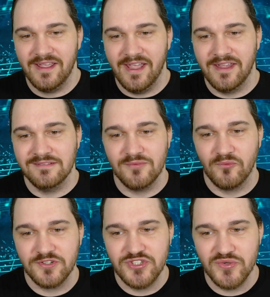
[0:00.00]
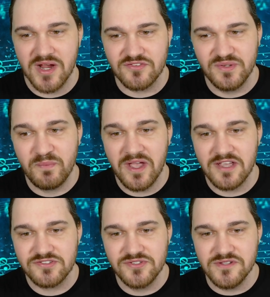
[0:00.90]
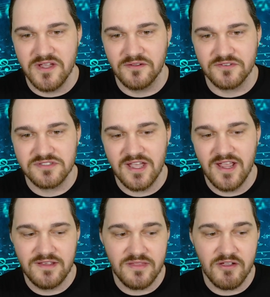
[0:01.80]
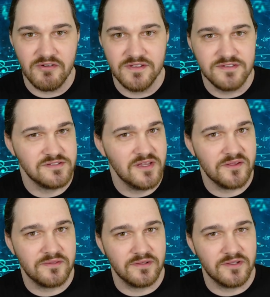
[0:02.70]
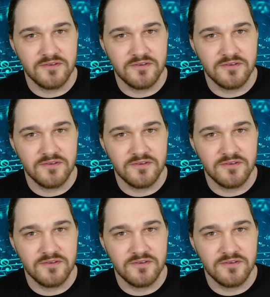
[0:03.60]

And once you actually pass to the other side, there is nothing.